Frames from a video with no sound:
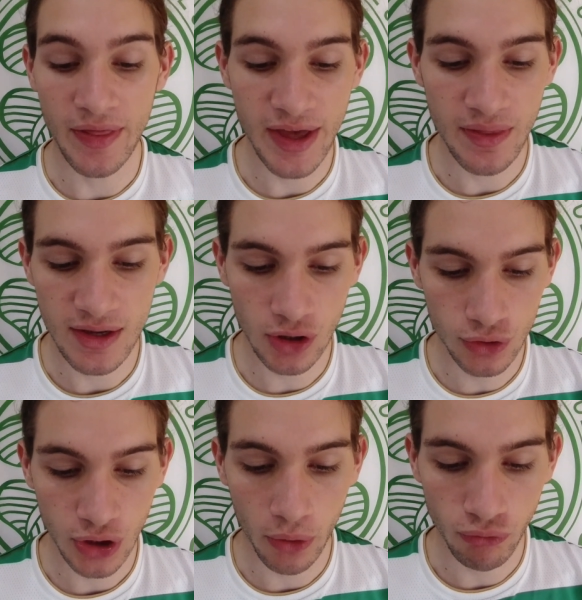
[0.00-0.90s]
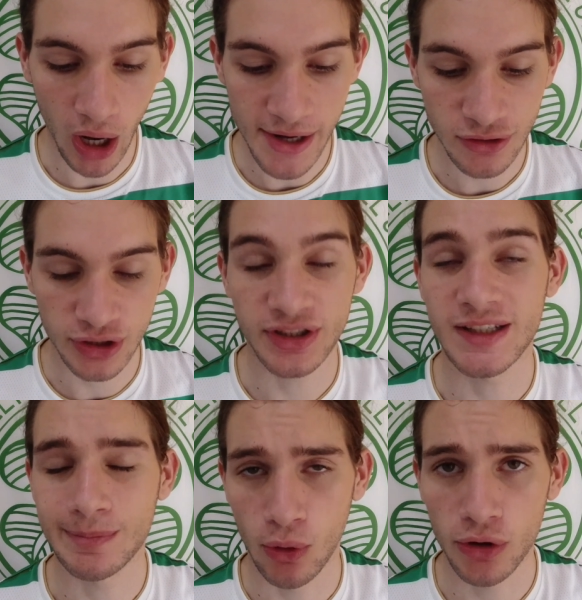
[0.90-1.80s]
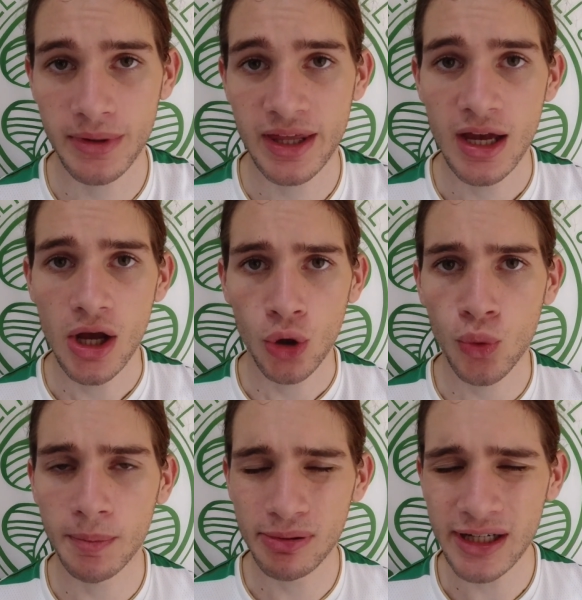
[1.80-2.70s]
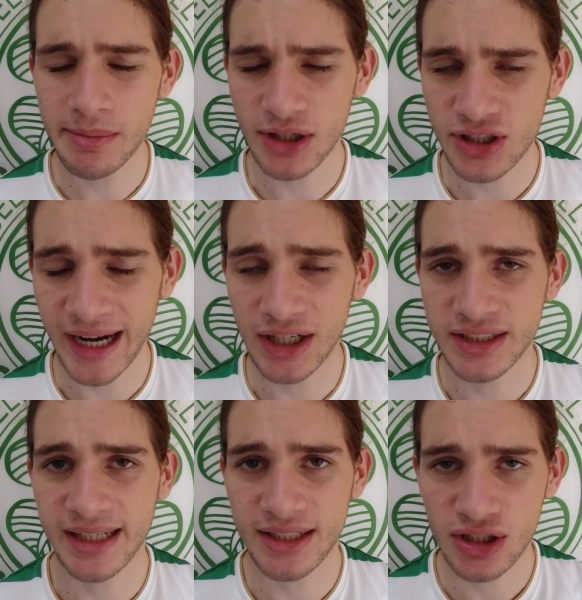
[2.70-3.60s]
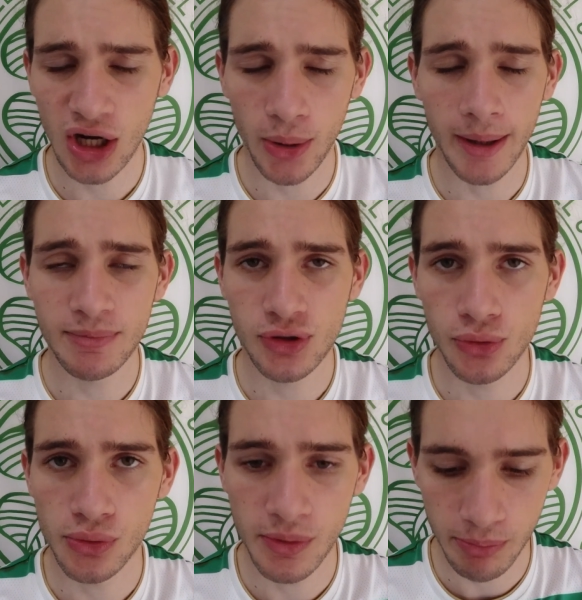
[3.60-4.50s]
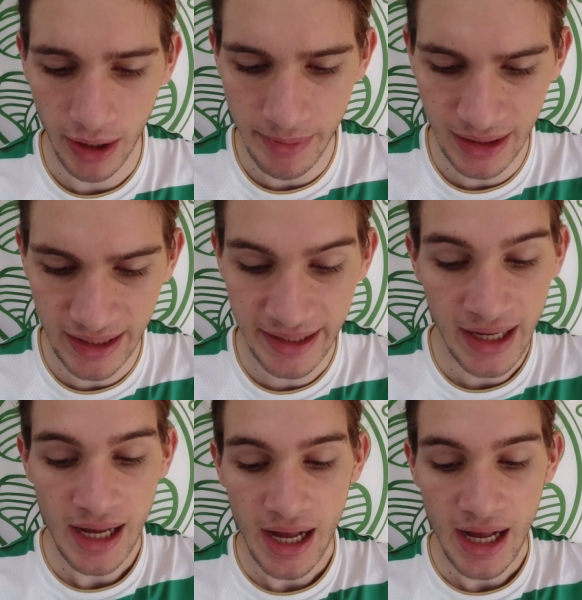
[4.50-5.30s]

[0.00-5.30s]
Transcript: And then there's also Ryan Christie's Bournemouth, who are pretty much guaranteed to go up to the Premier League.